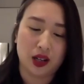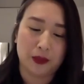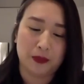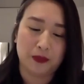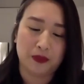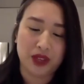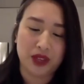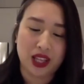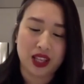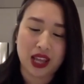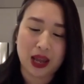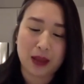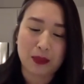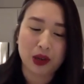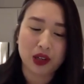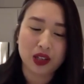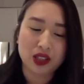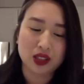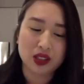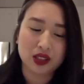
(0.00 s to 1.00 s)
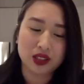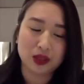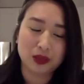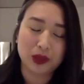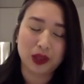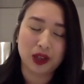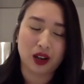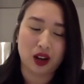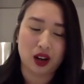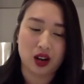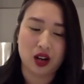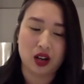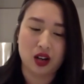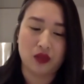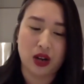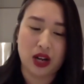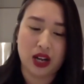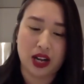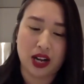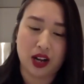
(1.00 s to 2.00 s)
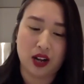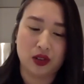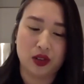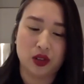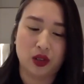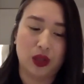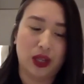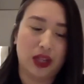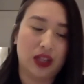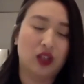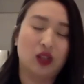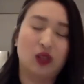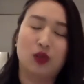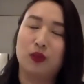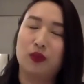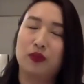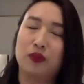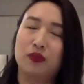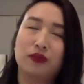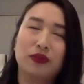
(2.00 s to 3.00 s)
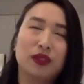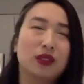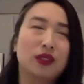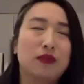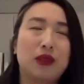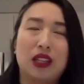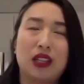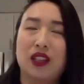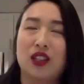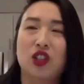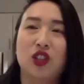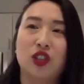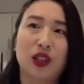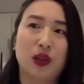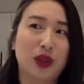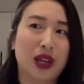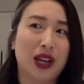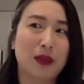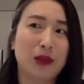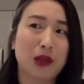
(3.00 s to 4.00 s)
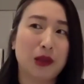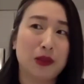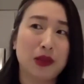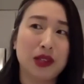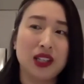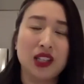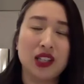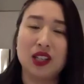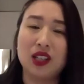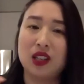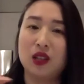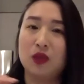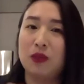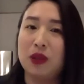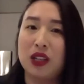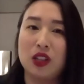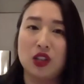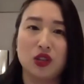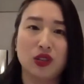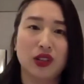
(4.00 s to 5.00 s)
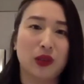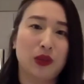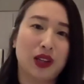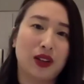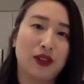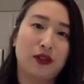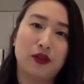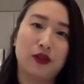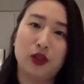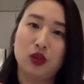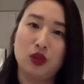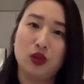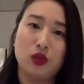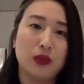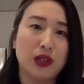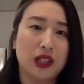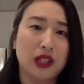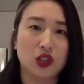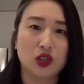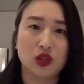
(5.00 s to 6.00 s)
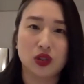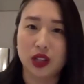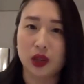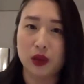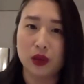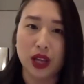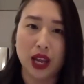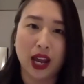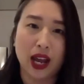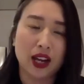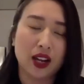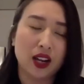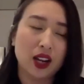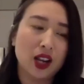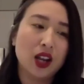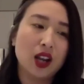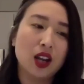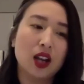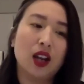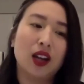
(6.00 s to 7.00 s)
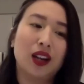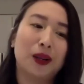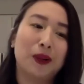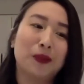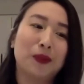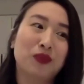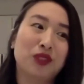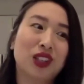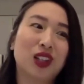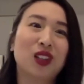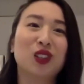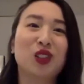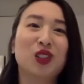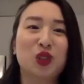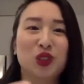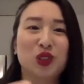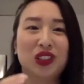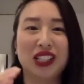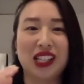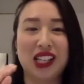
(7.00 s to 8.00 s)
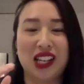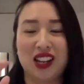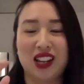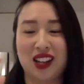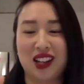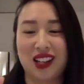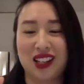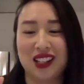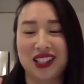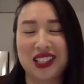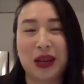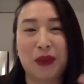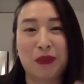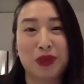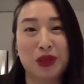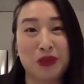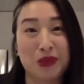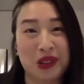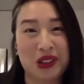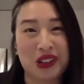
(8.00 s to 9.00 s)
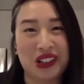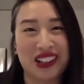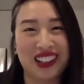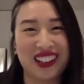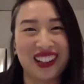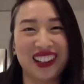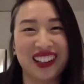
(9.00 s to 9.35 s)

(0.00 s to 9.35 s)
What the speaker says: And that part's a little bit hard right now. So like, making sure that we had PPE, making sure that we had food, making sure that we had culturally acceptable